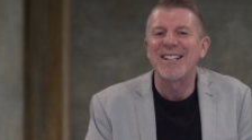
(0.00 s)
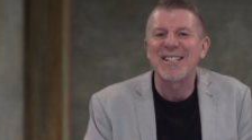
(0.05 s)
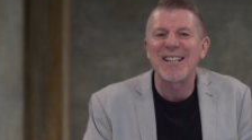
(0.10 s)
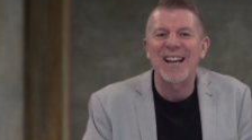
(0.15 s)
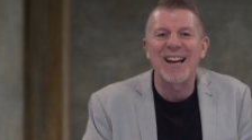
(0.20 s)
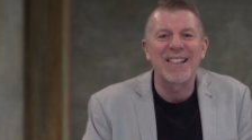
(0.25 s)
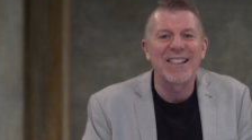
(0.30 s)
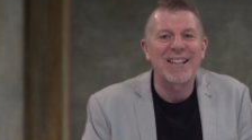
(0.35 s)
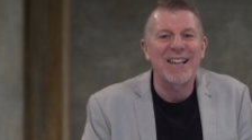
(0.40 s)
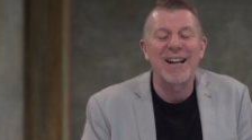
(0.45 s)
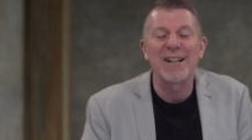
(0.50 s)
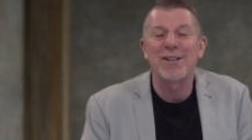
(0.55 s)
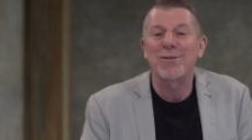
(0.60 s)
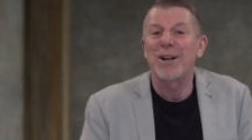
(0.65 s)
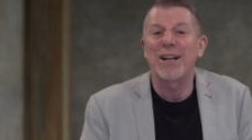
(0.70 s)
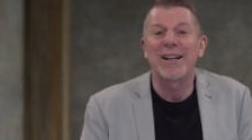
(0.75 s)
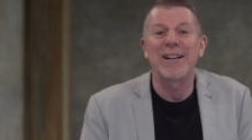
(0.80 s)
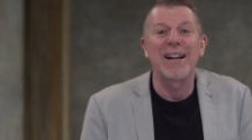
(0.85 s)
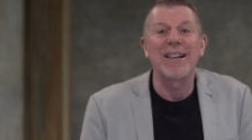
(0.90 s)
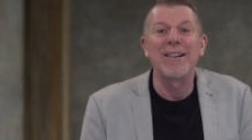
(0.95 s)
south coast, we
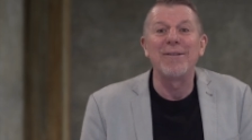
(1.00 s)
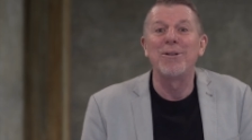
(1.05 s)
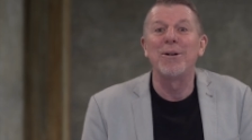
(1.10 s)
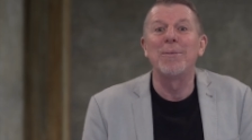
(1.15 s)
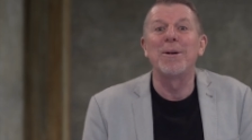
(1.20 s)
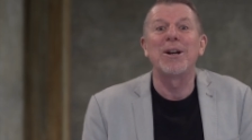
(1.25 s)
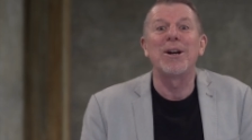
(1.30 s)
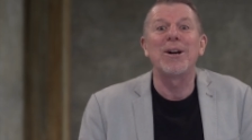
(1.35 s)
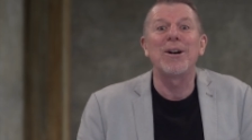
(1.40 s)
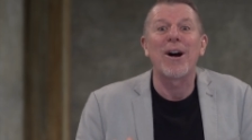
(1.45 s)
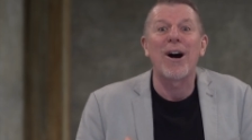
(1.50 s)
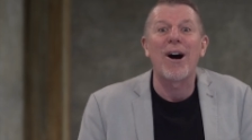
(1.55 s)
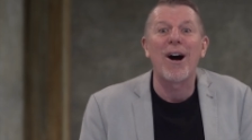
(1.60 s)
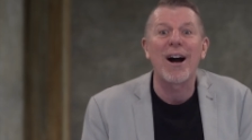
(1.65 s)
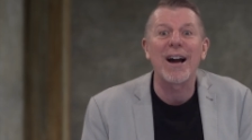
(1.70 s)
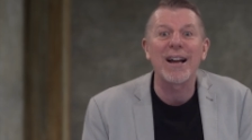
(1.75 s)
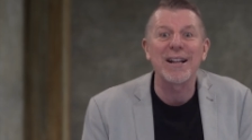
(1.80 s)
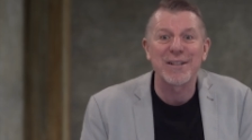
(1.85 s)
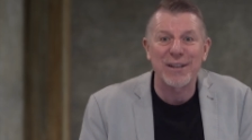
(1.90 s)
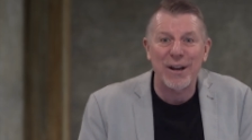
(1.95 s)
had another woman, her
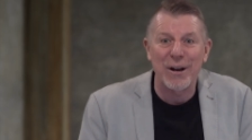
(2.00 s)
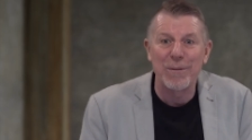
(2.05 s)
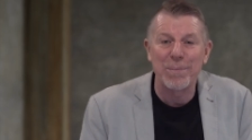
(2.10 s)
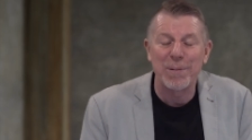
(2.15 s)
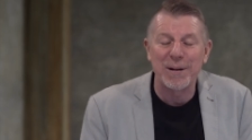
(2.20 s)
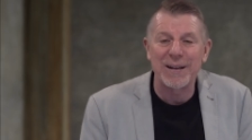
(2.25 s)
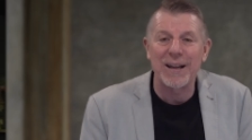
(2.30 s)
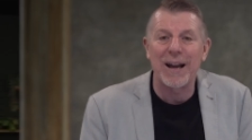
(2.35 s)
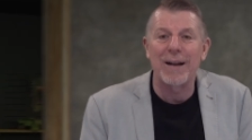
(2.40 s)
eyes opened